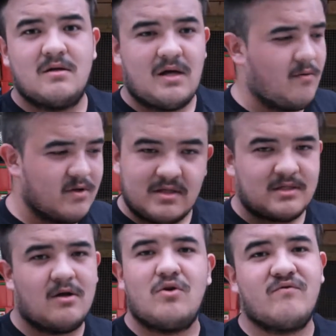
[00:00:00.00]
I want this
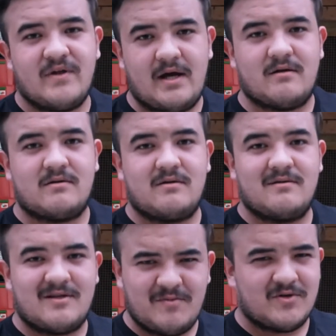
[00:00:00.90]
all over the house.
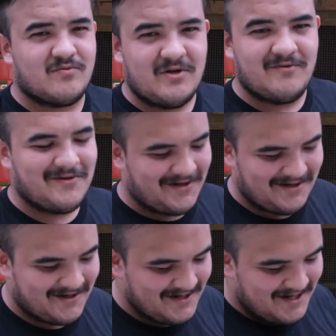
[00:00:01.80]
It smells really, really
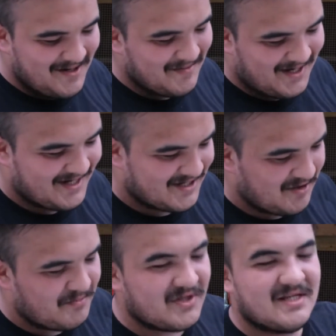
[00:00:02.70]
good. But yeah, so
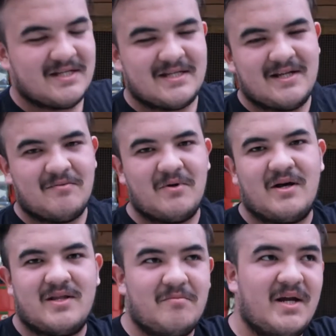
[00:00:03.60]
you put this inside
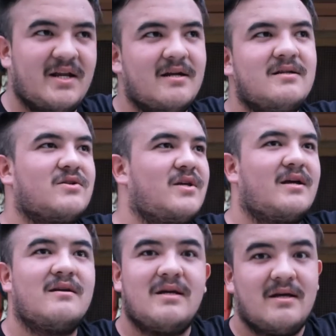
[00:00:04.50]
the bedding so
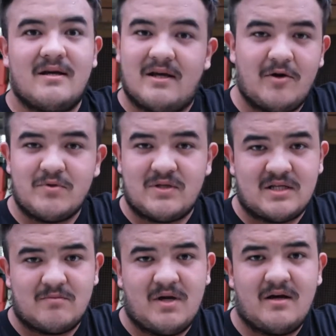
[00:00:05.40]
that it helps with the
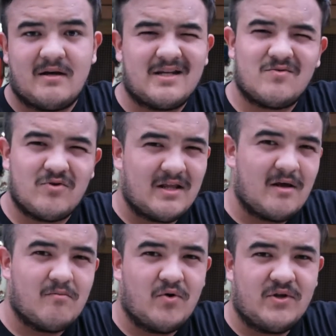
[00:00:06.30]
smell, gets rid of
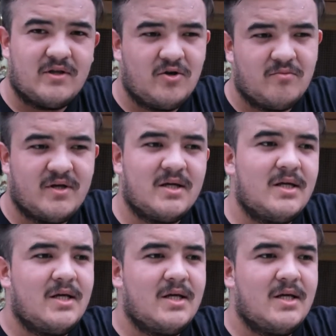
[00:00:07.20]
that ammonia a little bit,